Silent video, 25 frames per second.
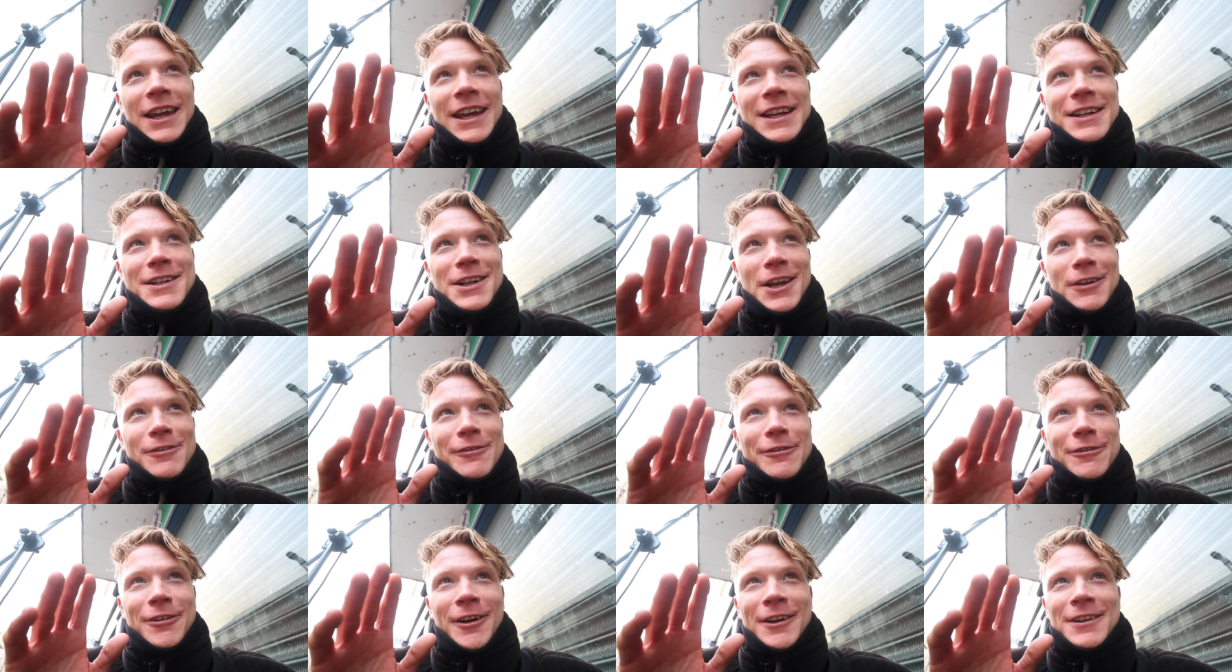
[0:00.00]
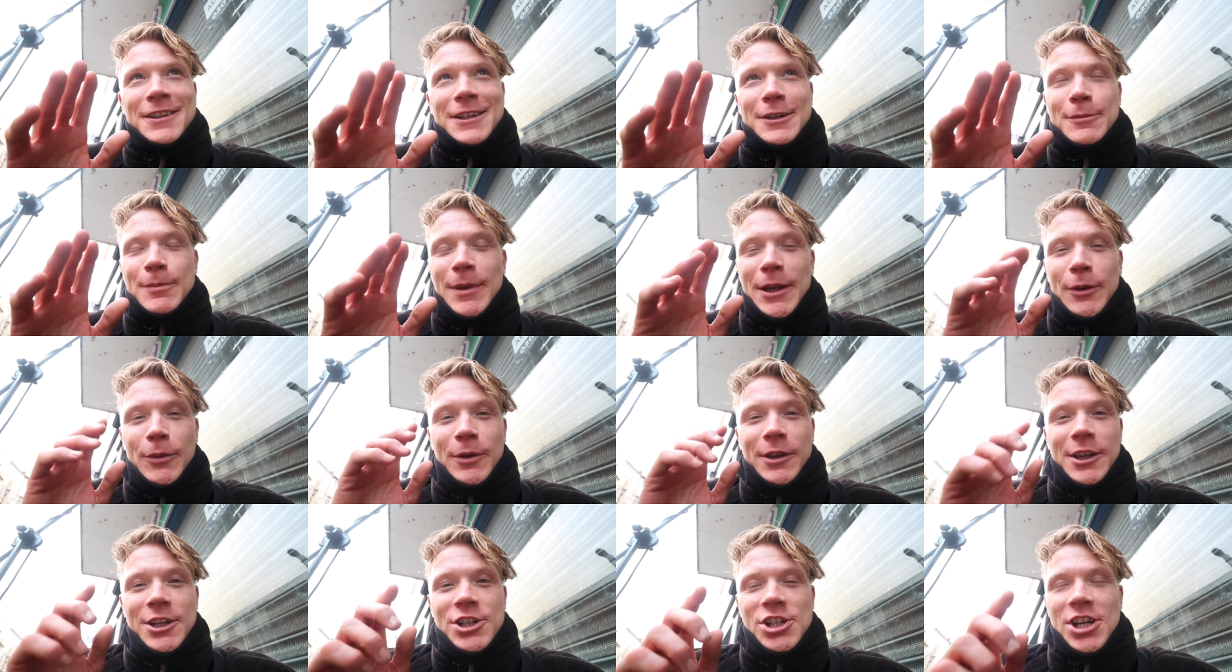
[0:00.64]
that it confronted
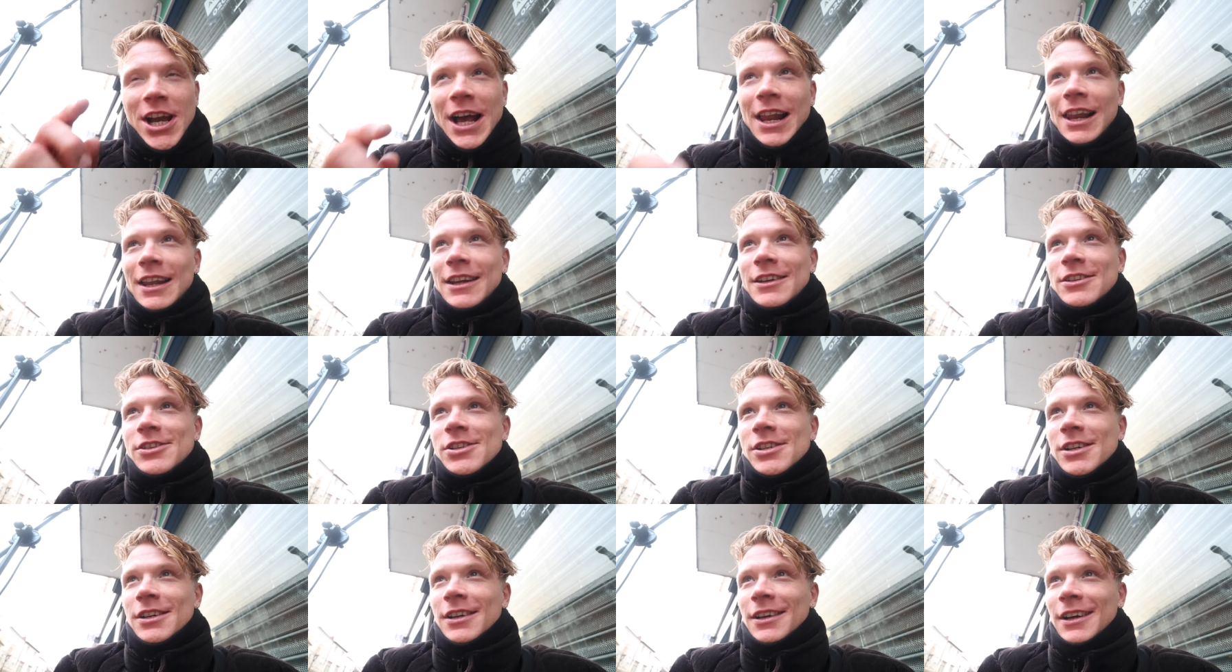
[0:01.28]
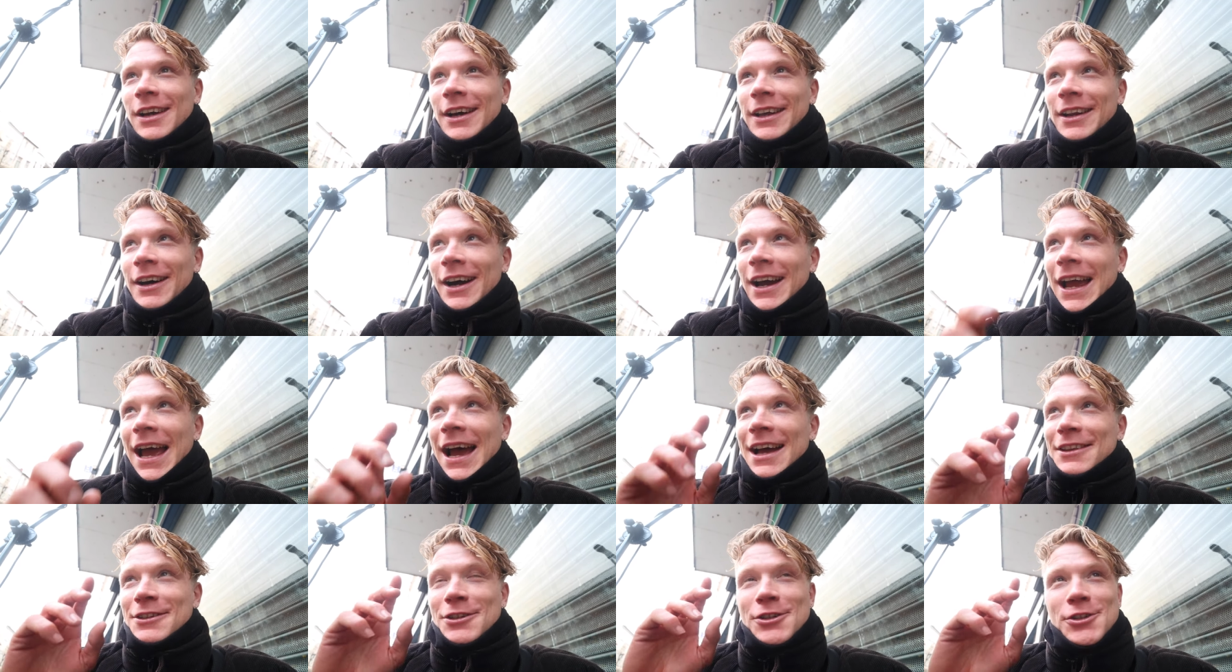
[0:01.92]
me with a challenge and
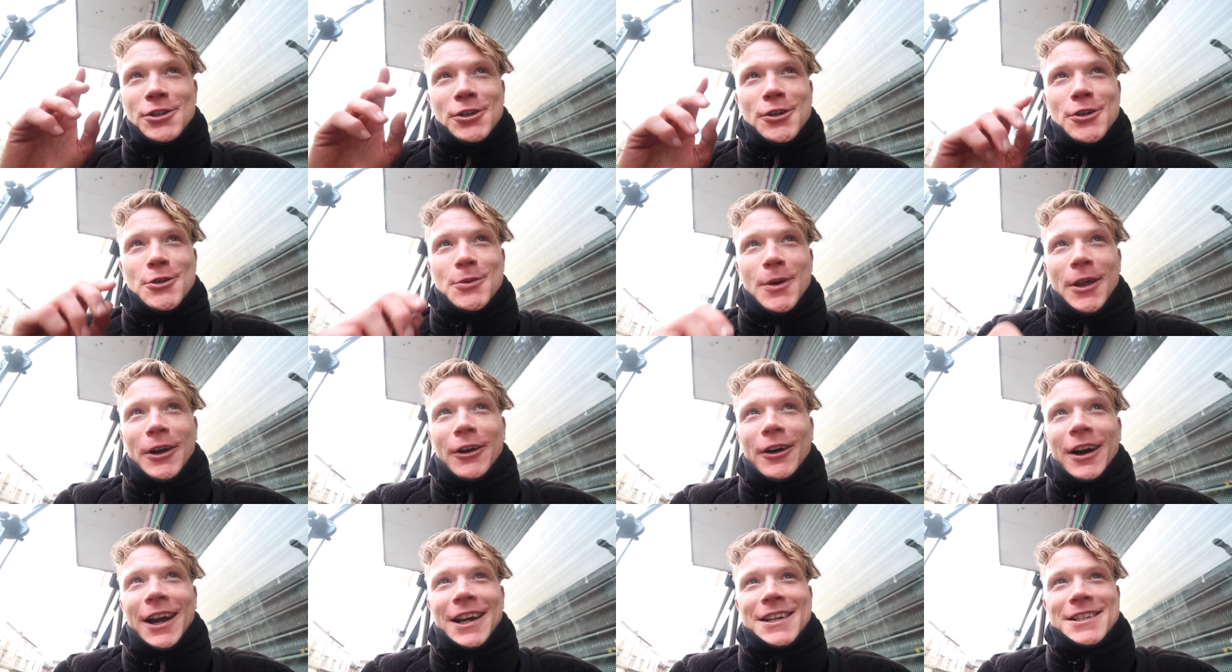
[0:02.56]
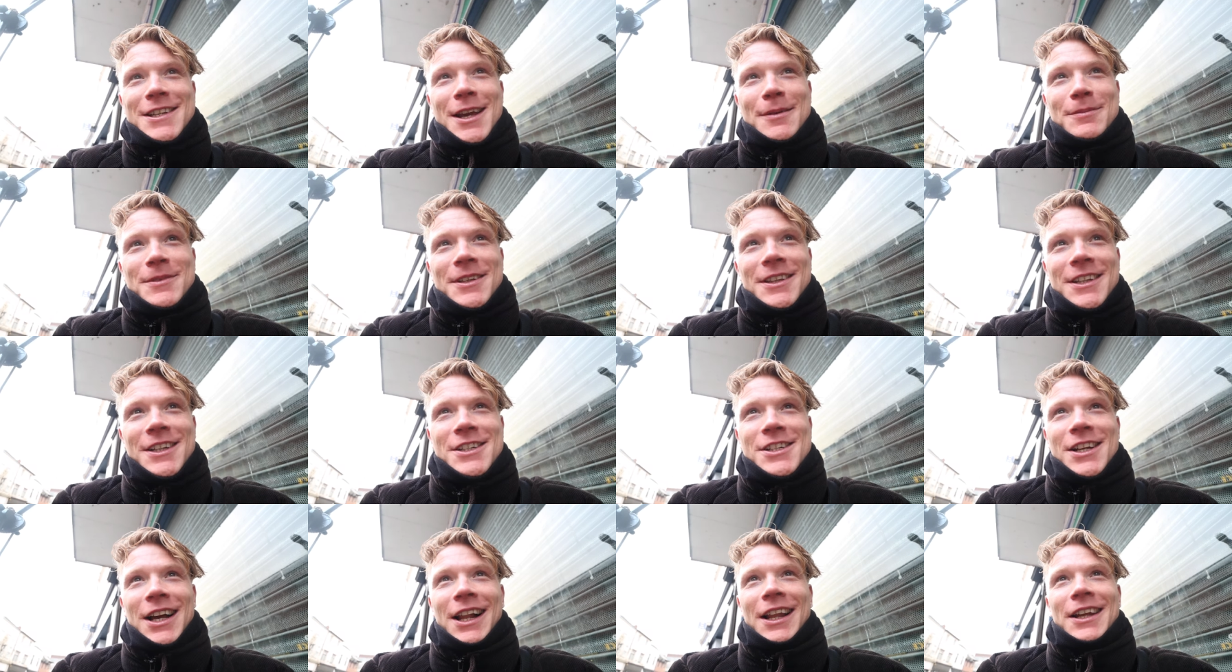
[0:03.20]
I had to choose whether I
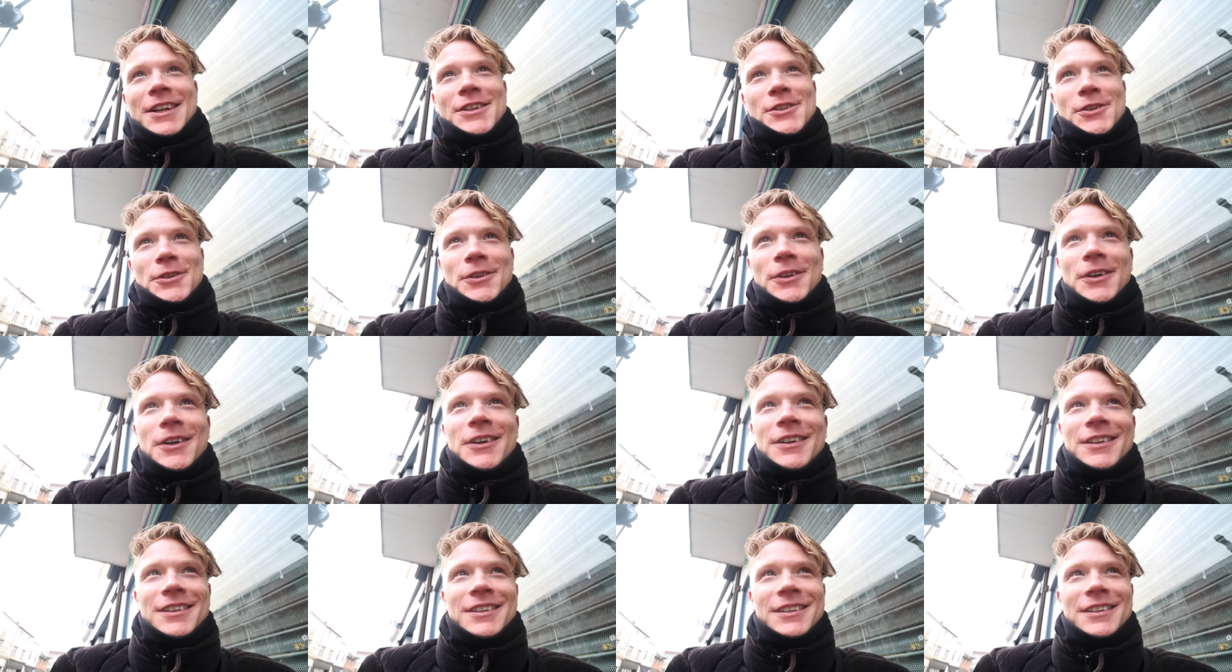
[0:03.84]
accepted the challenge or not.